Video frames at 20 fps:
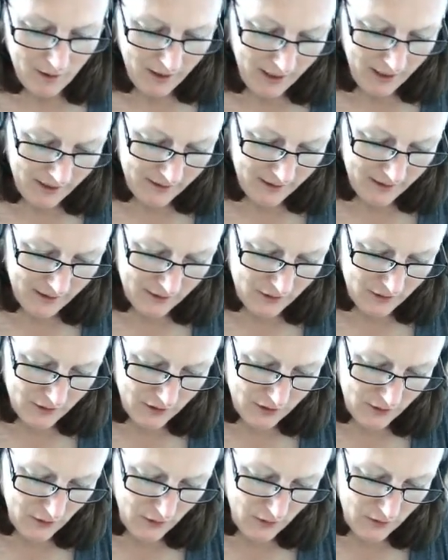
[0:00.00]
and then
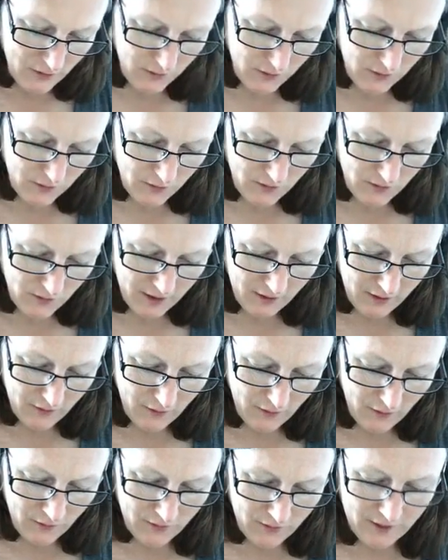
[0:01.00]
just concentrate
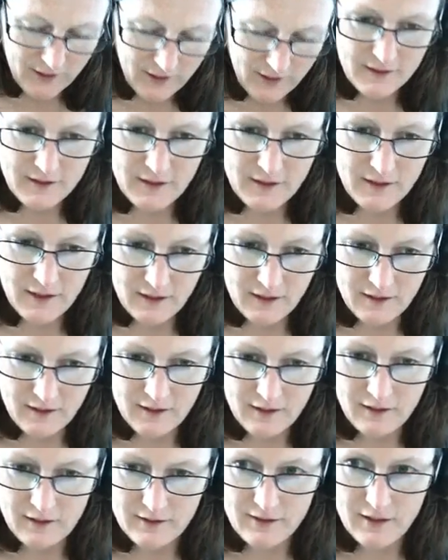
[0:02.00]
on
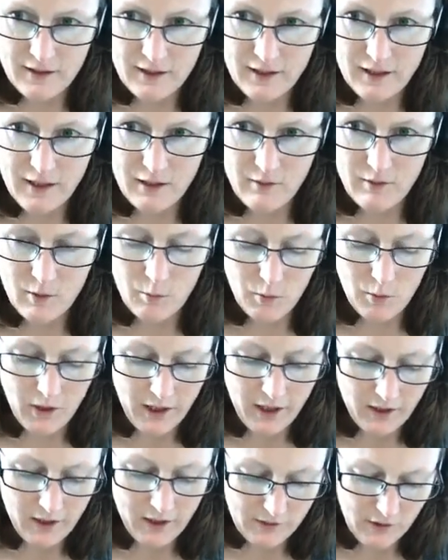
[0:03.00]
this thing here in
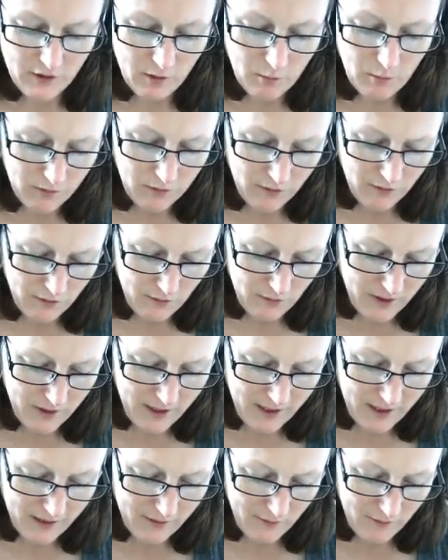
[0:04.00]
brackets. So you put the
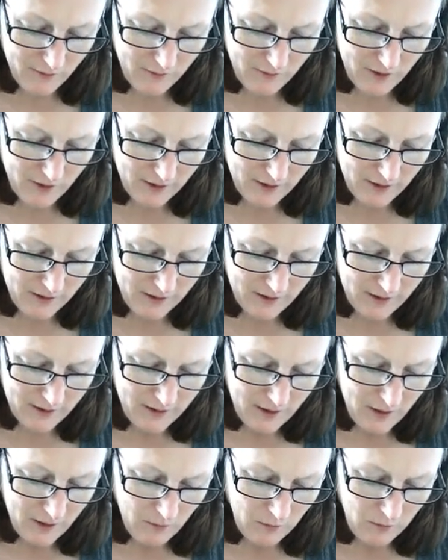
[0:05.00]
3 out the front.
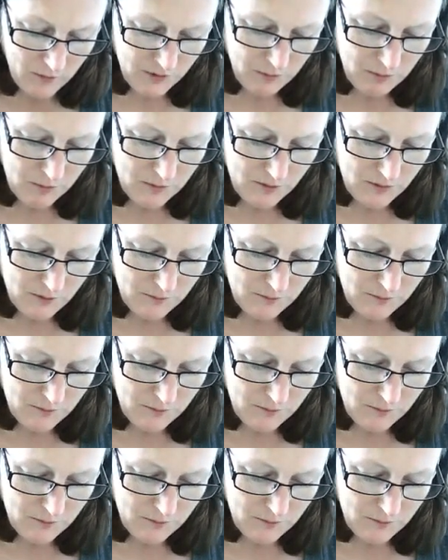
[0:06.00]
We'll just put